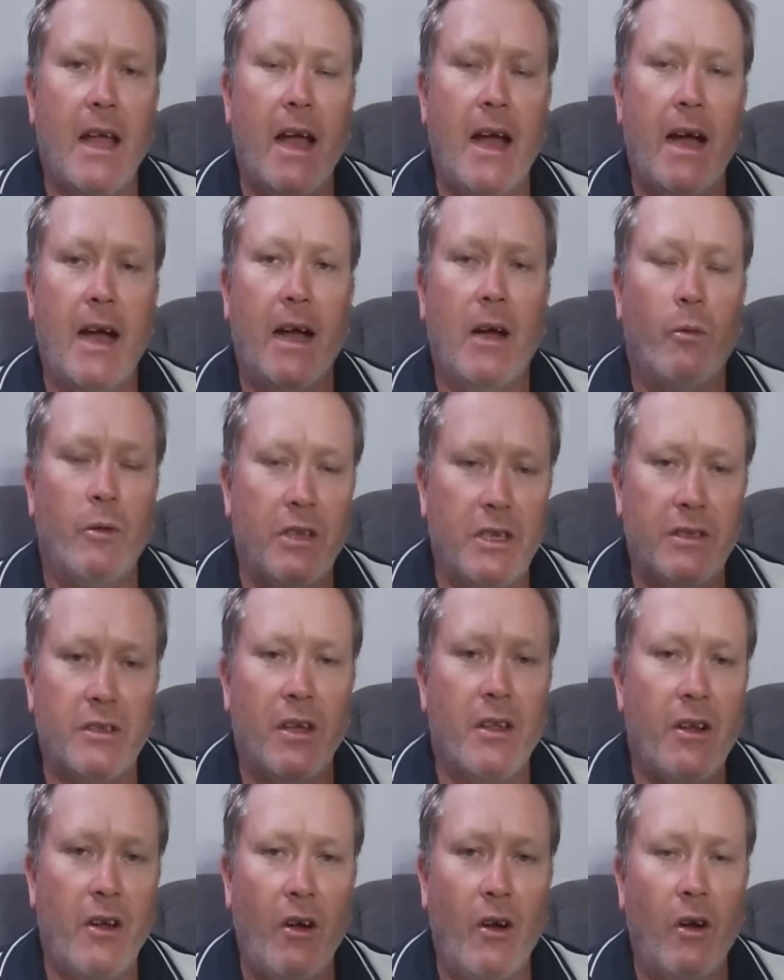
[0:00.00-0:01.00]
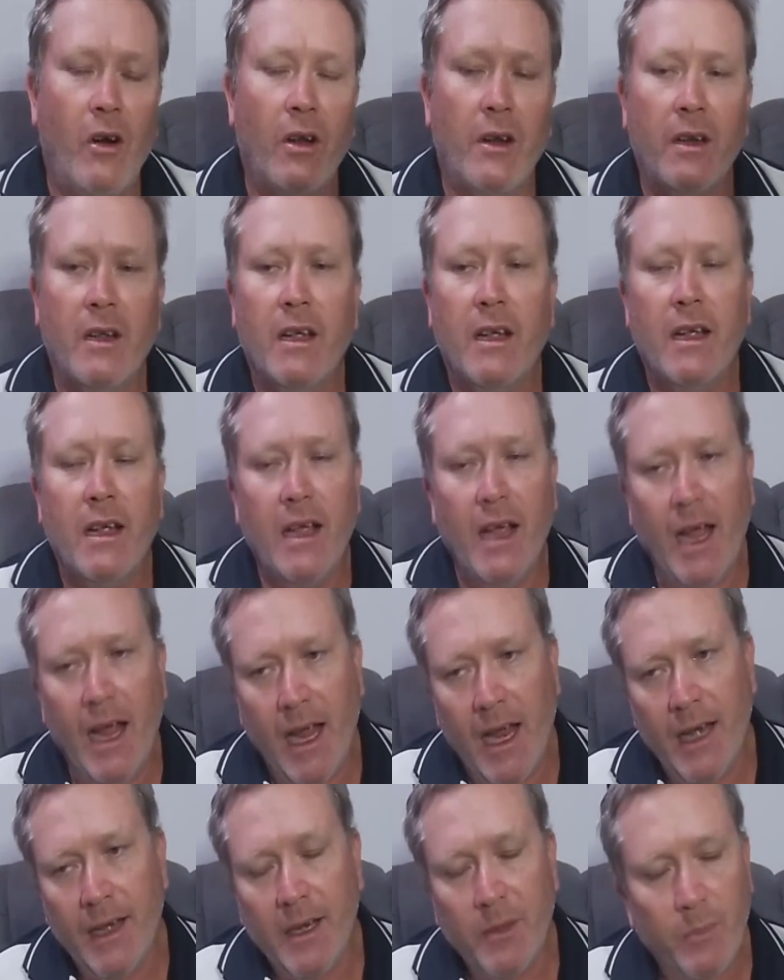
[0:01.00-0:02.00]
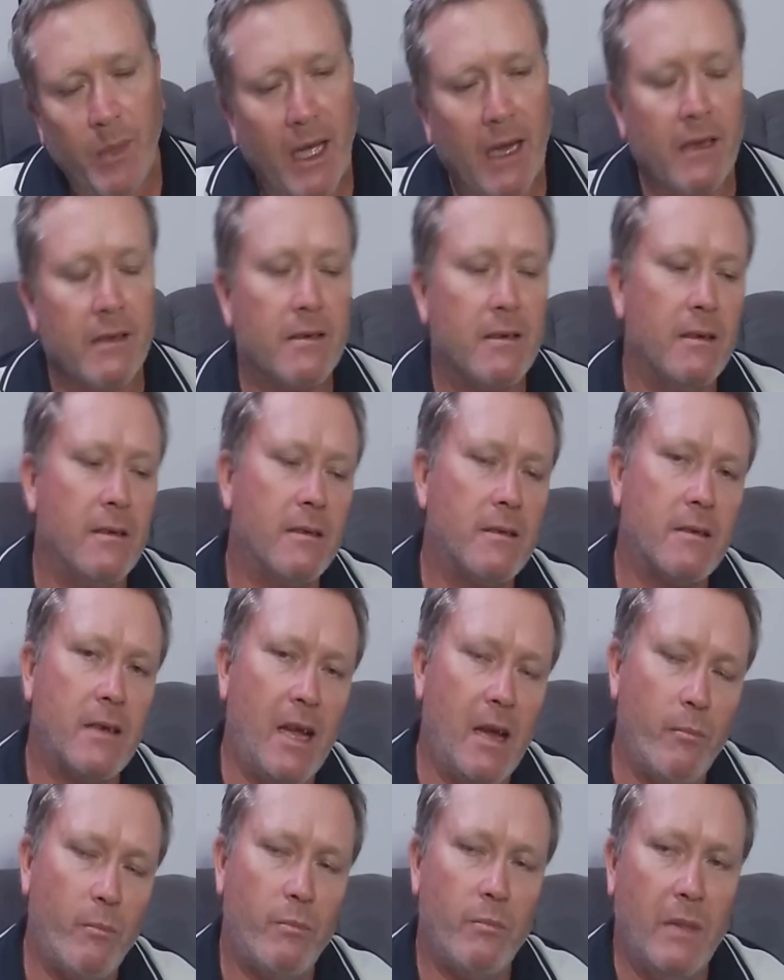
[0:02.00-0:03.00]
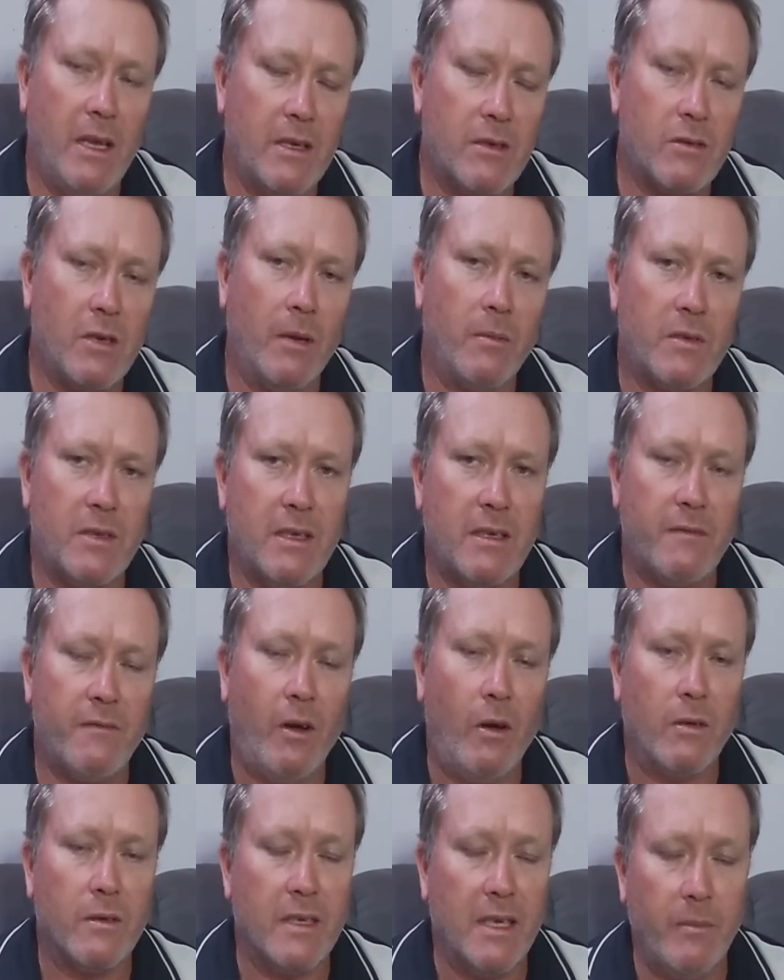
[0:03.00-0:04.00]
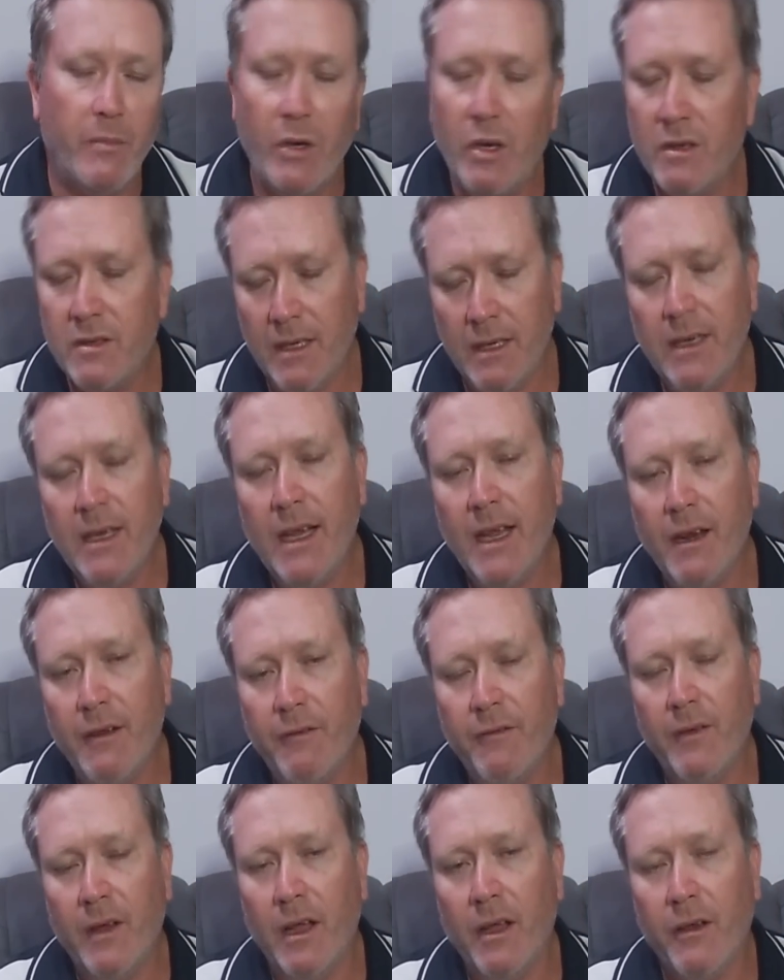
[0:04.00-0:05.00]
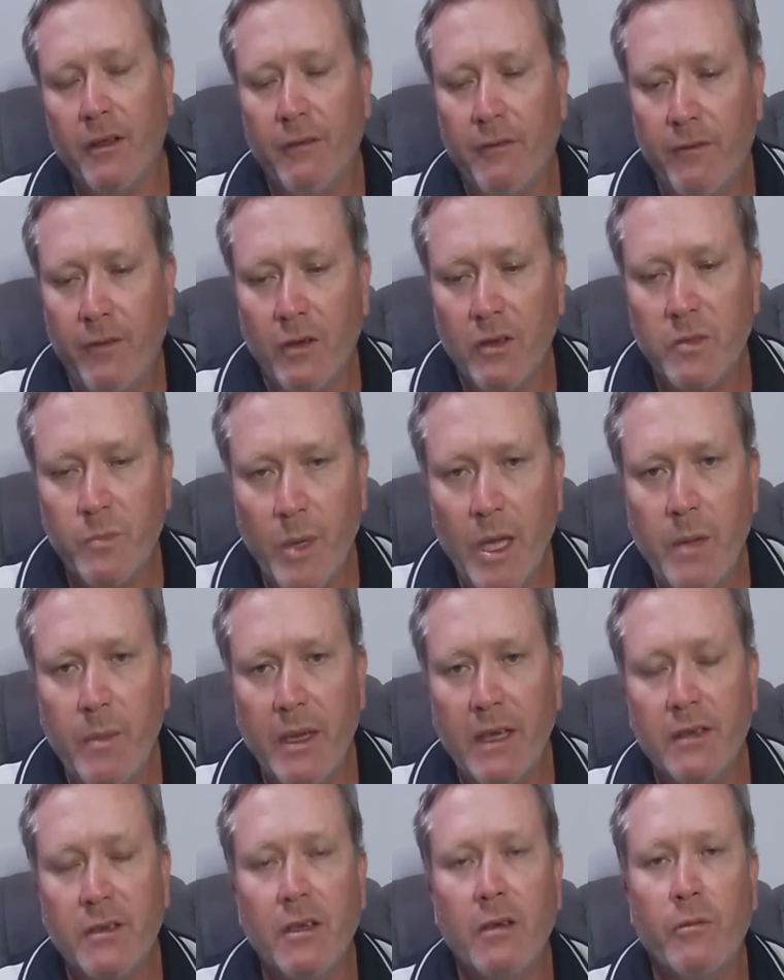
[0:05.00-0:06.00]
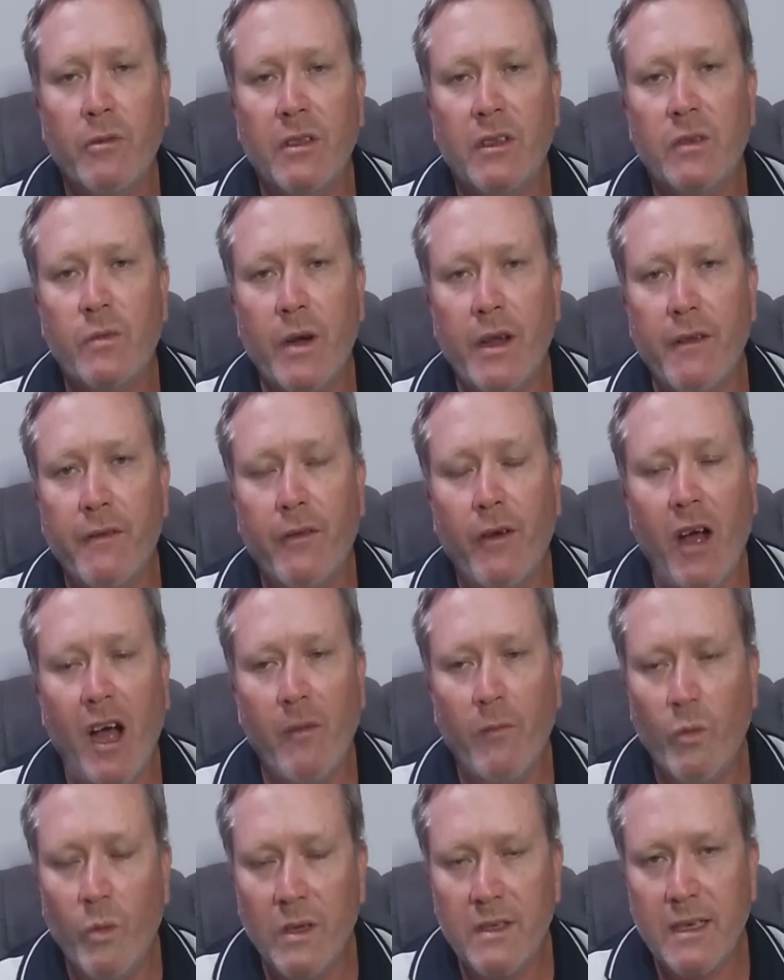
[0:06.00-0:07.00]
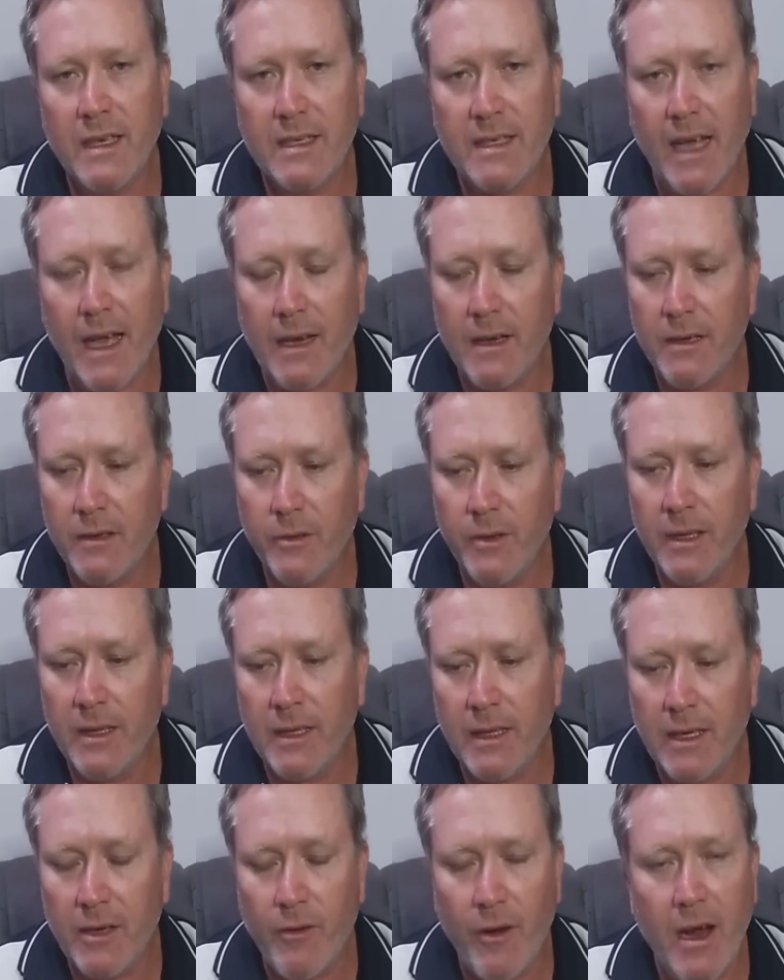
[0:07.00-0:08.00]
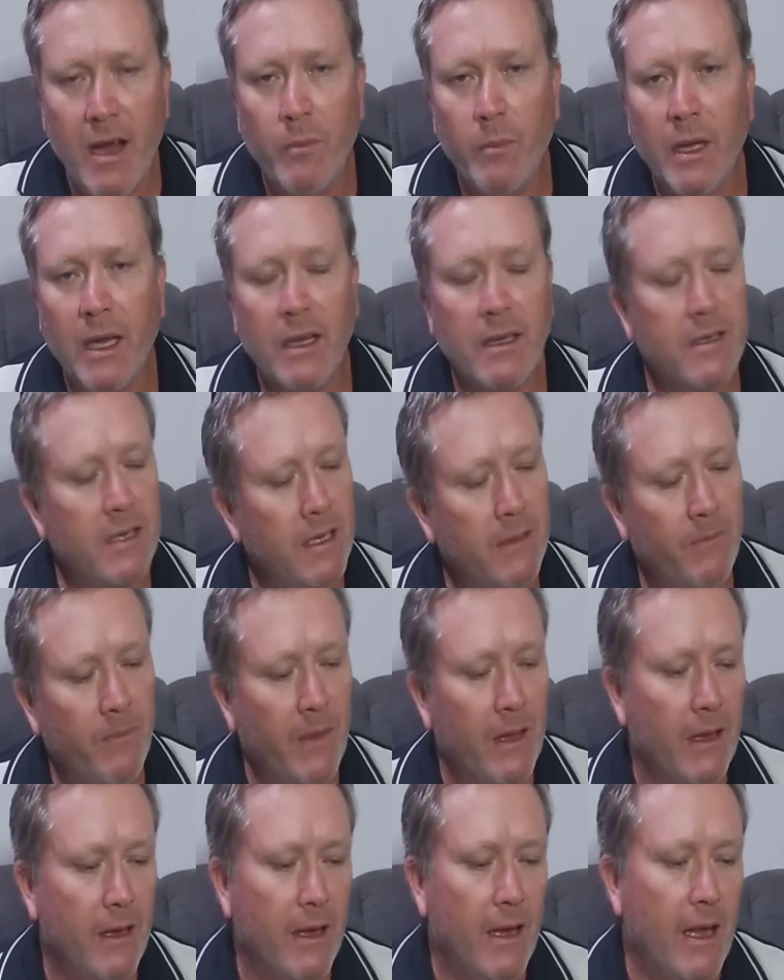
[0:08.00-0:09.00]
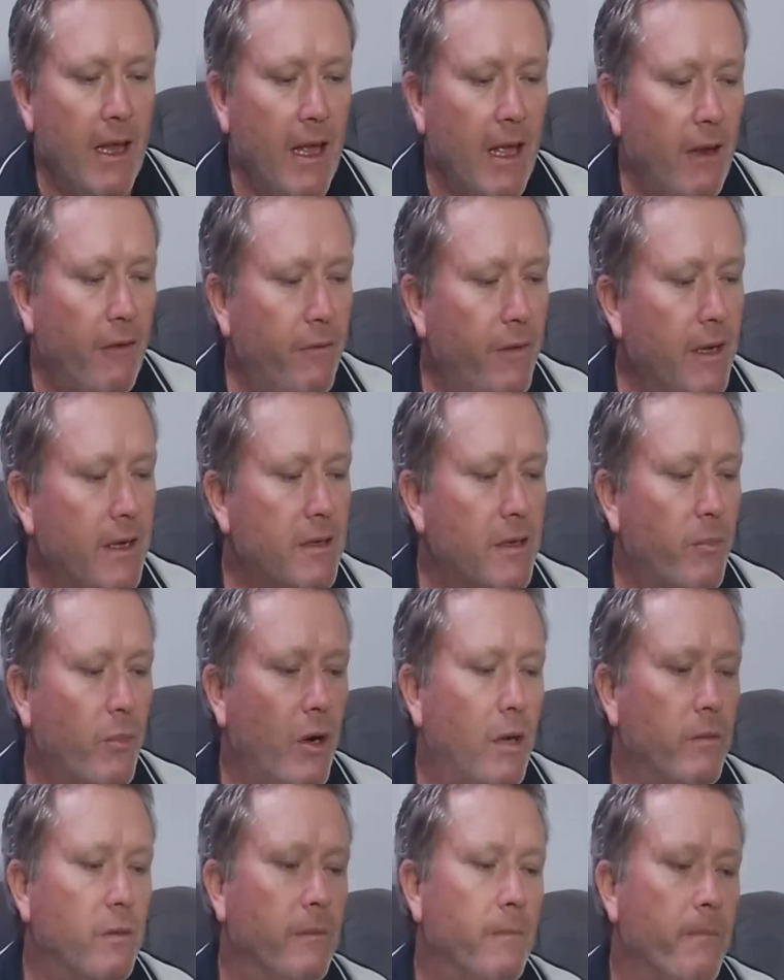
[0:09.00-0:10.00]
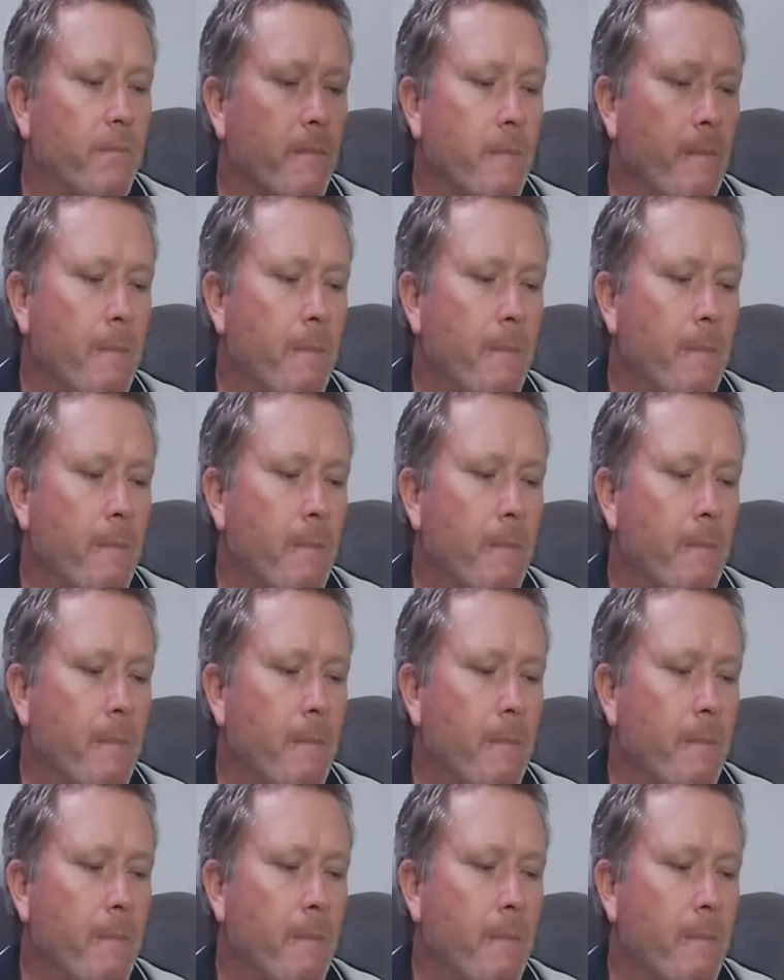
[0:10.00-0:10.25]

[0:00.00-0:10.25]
when you turn it on, and it balances and stops this falsing, because I did get a lot of false beeping too with the 25, but once I started doing the ground balancing, it fixed the problem.